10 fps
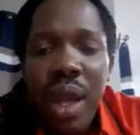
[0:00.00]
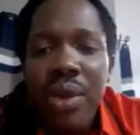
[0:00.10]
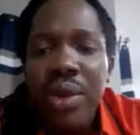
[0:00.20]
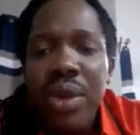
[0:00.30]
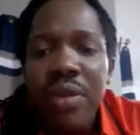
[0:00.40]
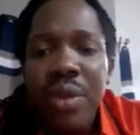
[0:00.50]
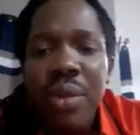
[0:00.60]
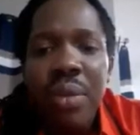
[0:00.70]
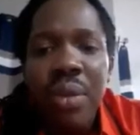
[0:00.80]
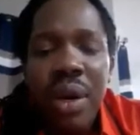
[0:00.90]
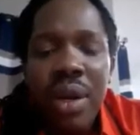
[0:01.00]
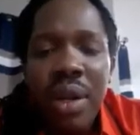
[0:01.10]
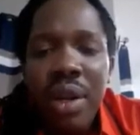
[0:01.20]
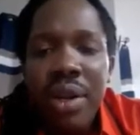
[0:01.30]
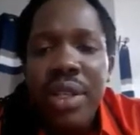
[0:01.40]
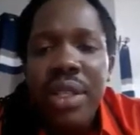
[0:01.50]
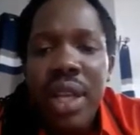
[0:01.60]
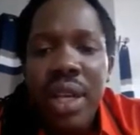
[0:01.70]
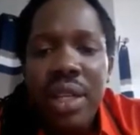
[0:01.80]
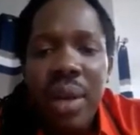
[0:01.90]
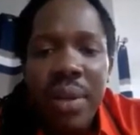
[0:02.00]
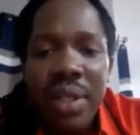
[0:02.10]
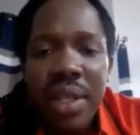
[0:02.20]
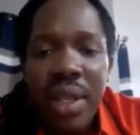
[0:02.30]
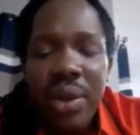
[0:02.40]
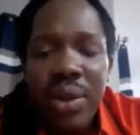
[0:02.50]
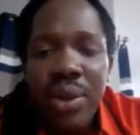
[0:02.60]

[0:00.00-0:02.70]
I don't know if you remember Crystal Thomas,